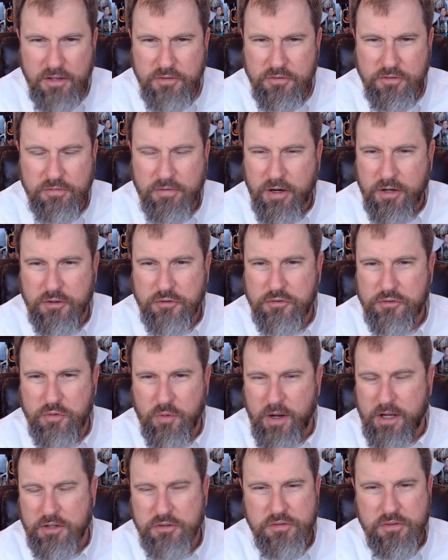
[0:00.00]
This is a very
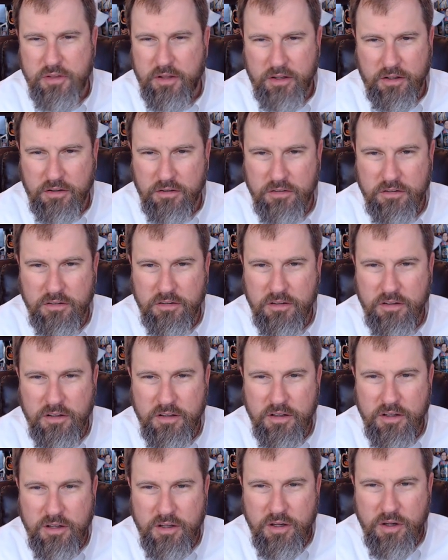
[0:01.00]
strange thing.
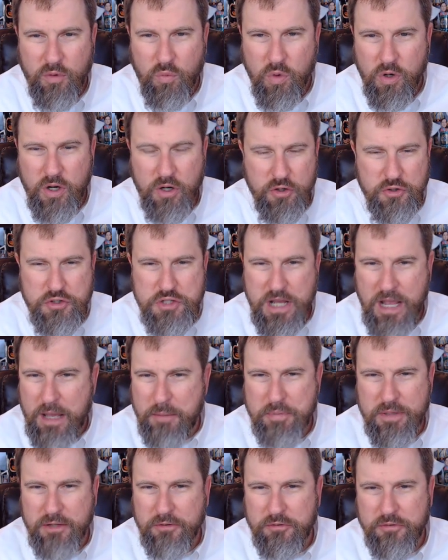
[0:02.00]
We're going to
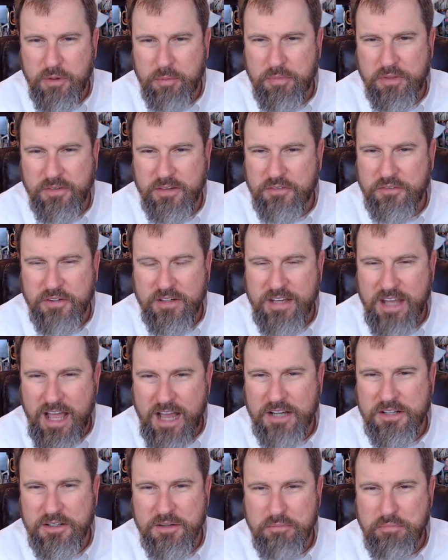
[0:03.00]
champion something that's
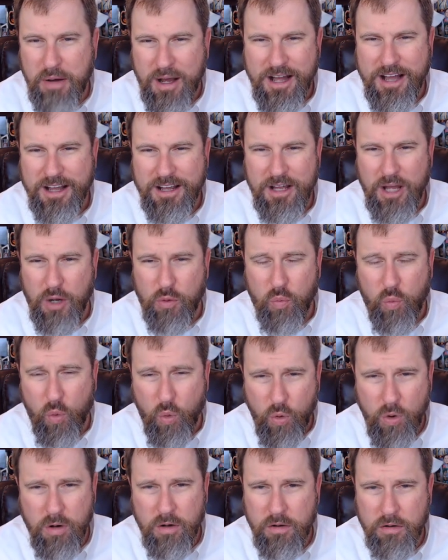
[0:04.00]
enacted by a
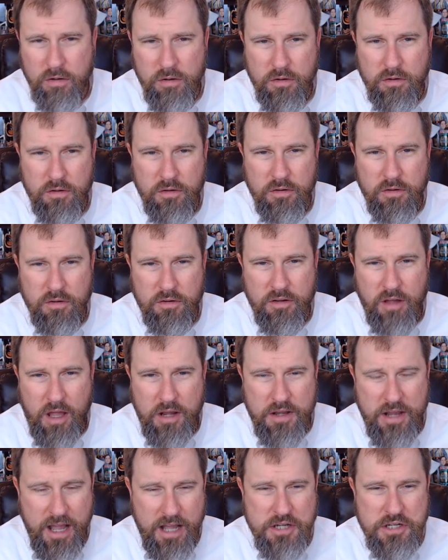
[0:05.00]
war?
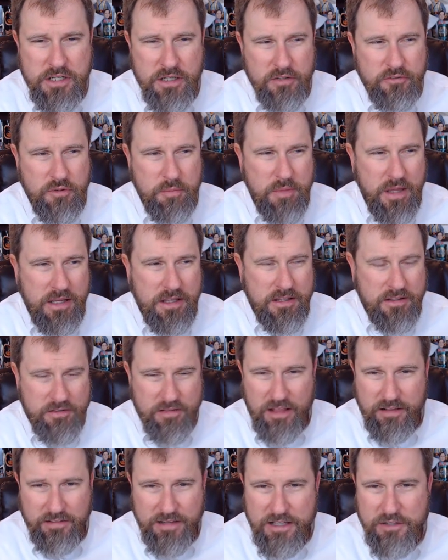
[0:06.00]
A nationalism that,
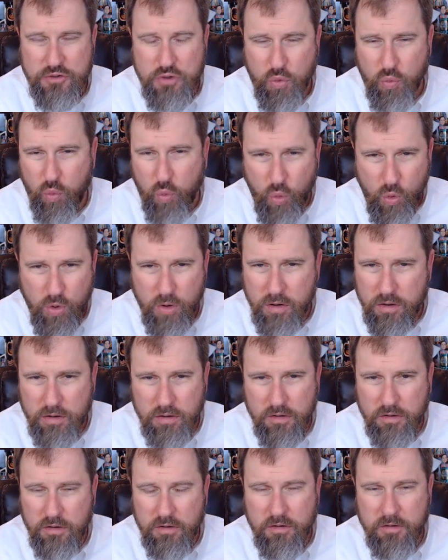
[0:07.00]
that led to
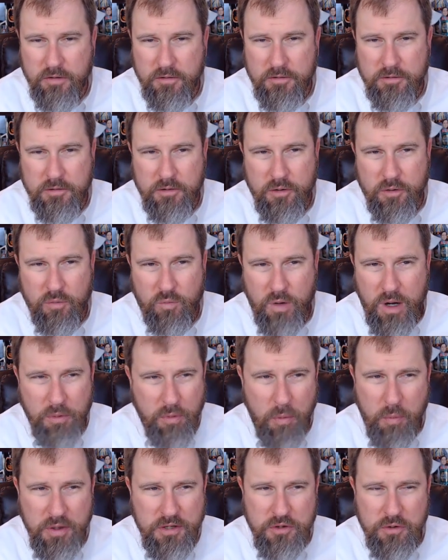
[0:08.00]
war?
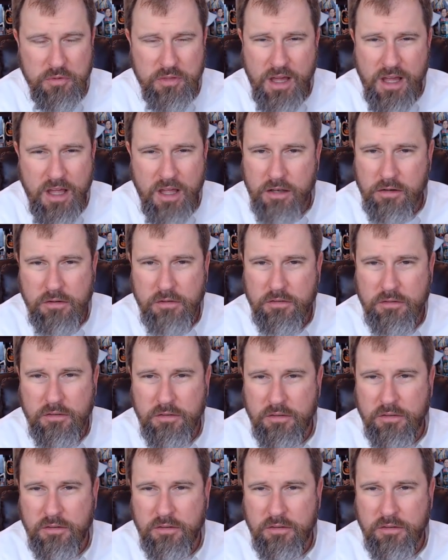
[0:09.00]
Why would we do that?